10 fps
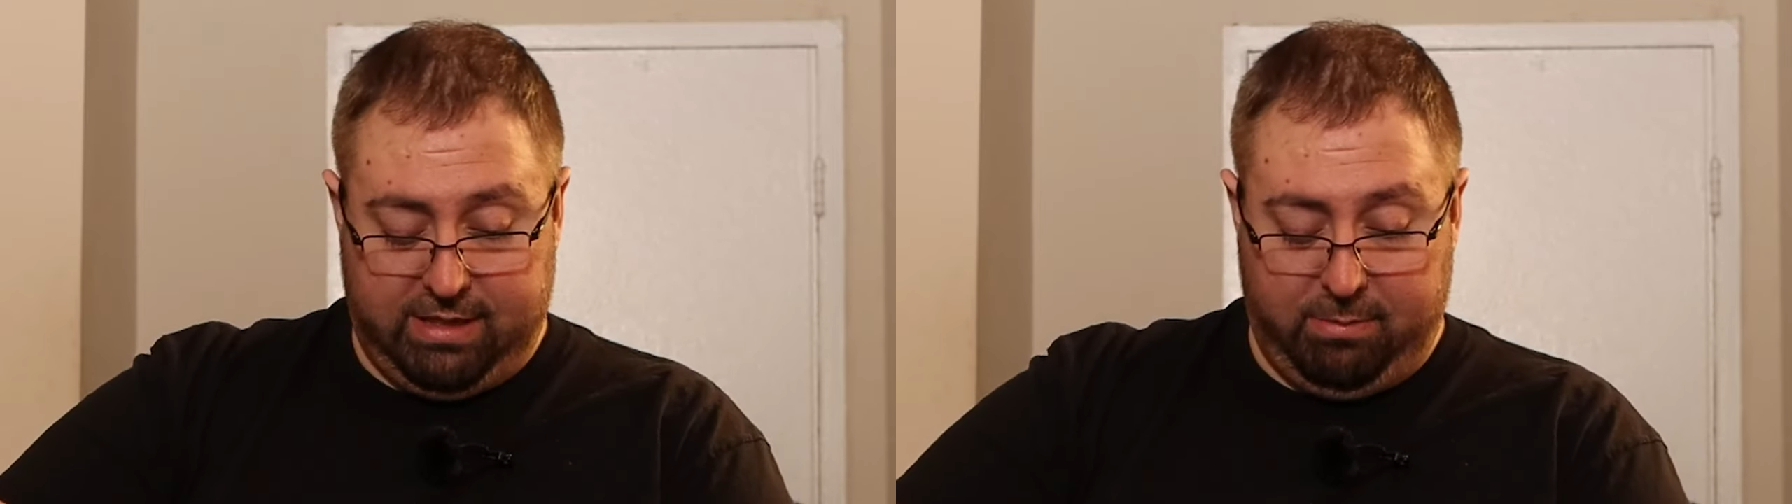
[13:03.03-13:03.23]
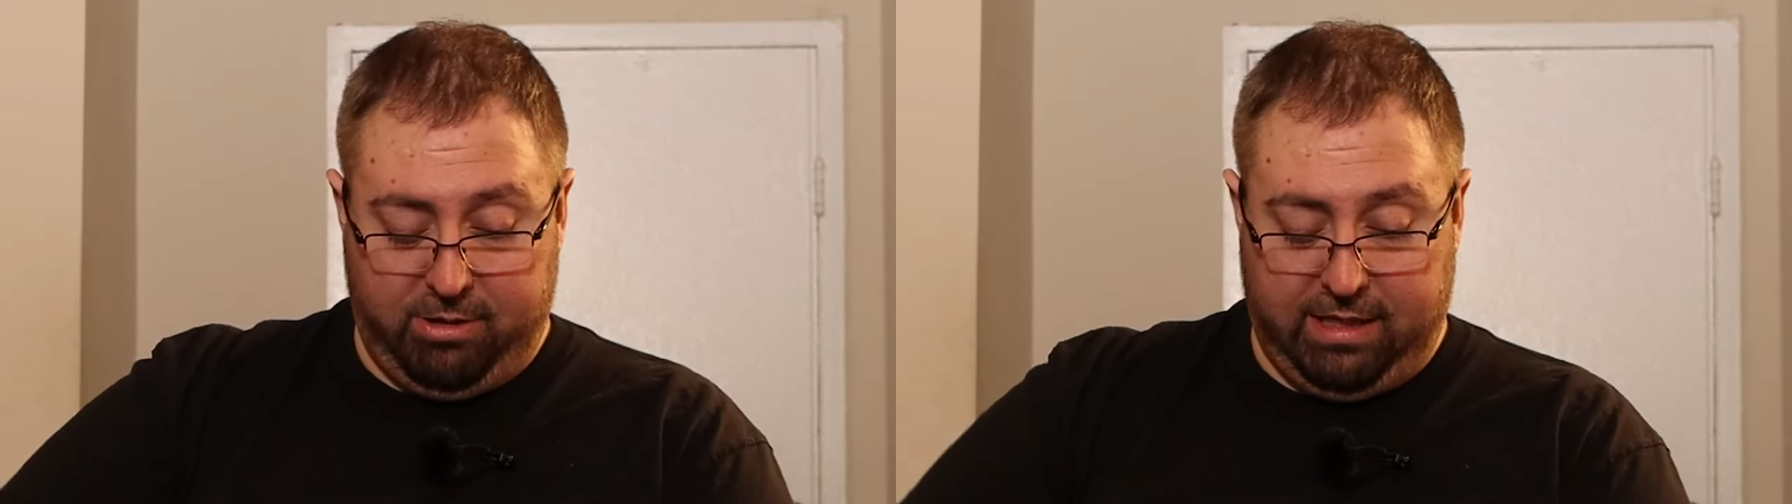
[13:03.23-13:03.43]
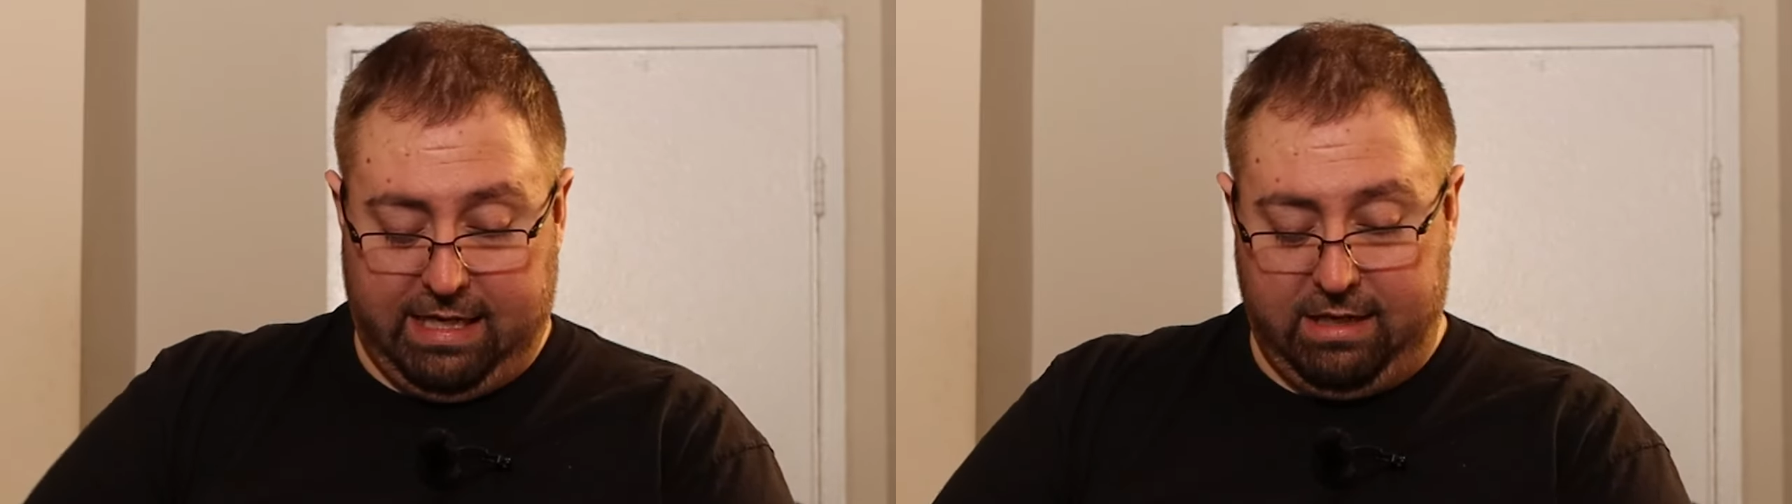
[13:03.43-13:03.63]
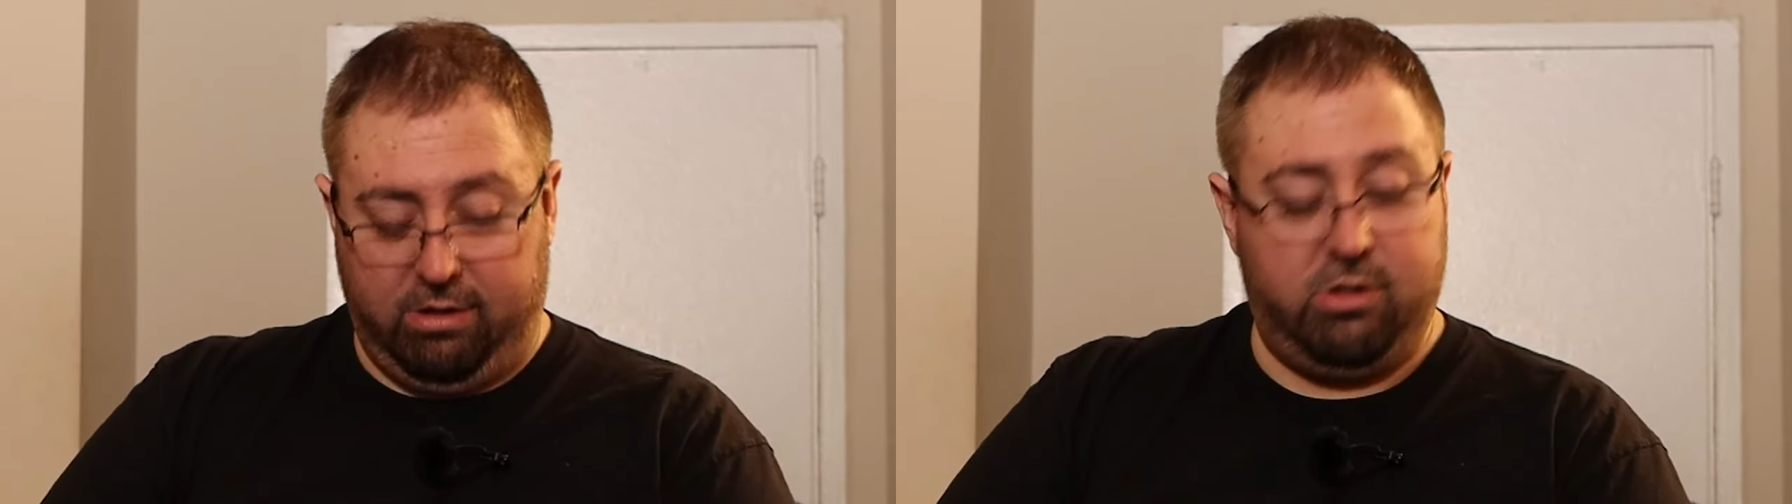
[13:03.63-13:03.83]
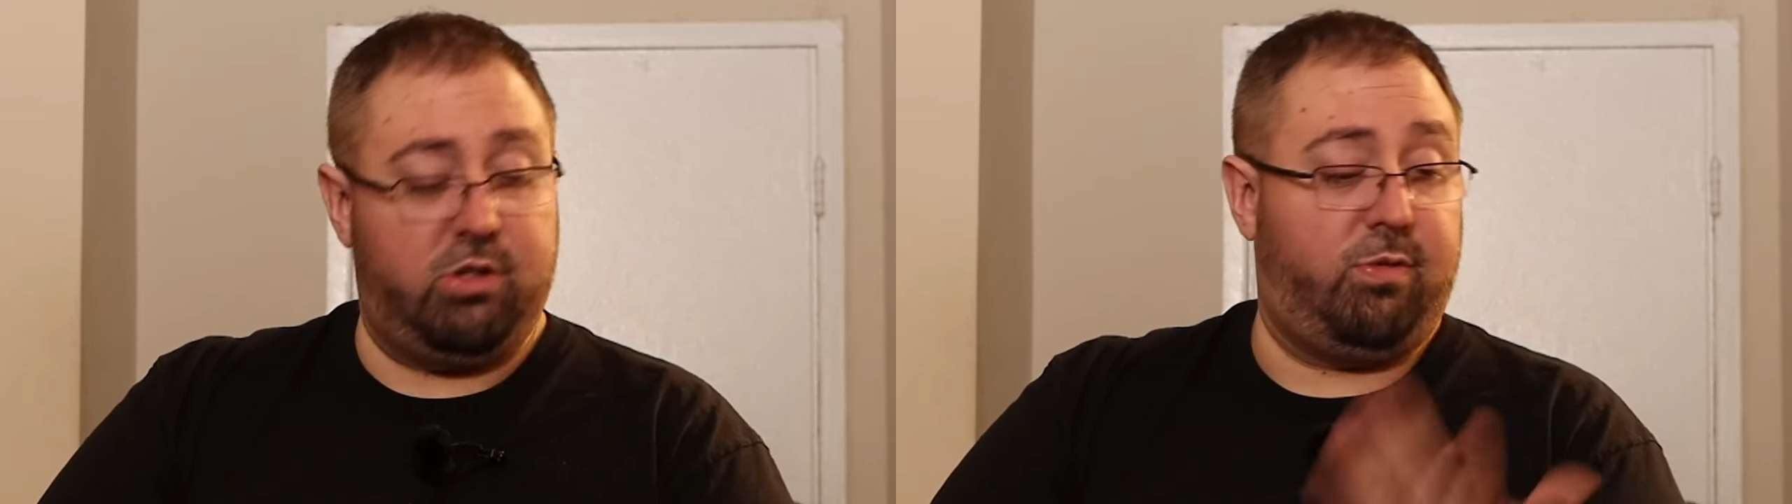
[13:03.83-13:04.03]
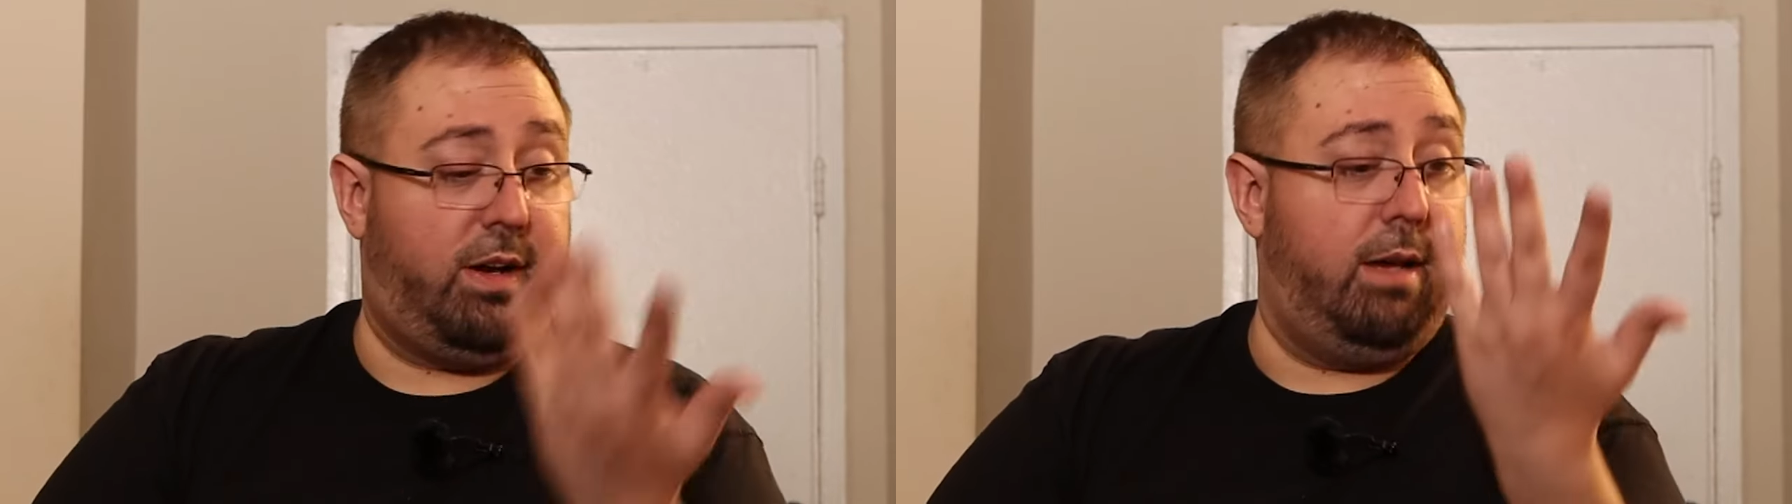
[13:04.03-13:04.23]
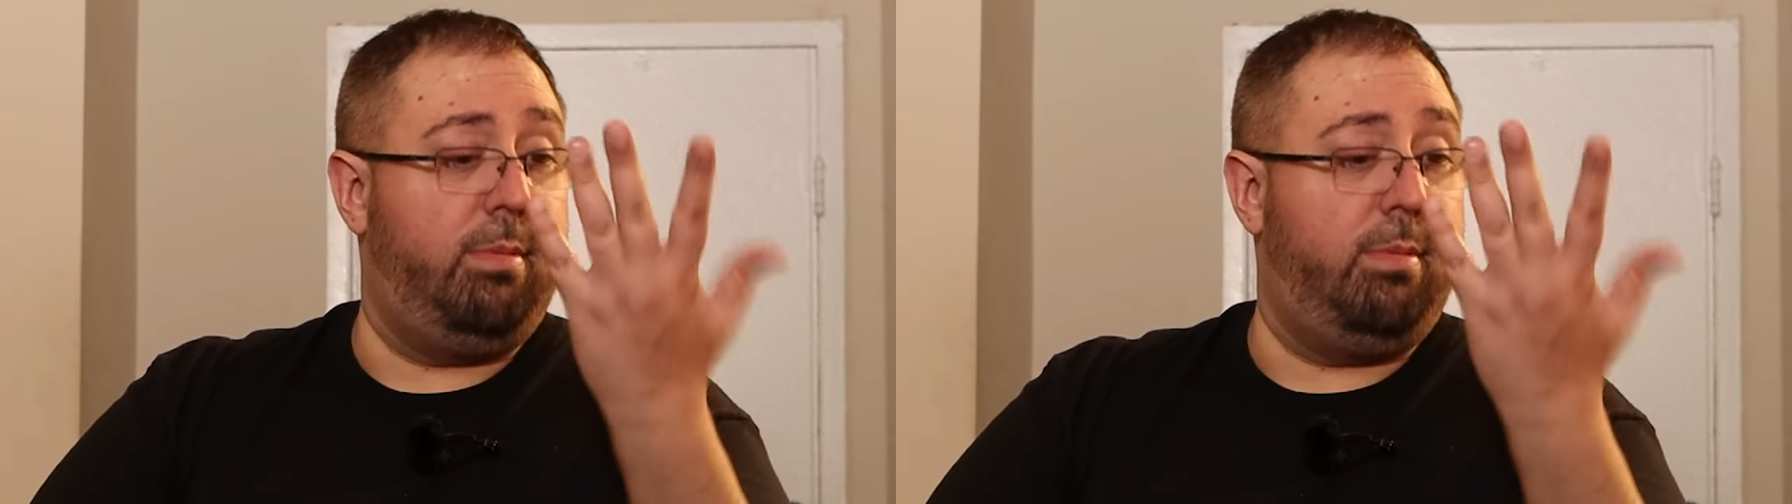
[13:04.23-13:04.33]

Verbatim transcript: able to handle it just fine,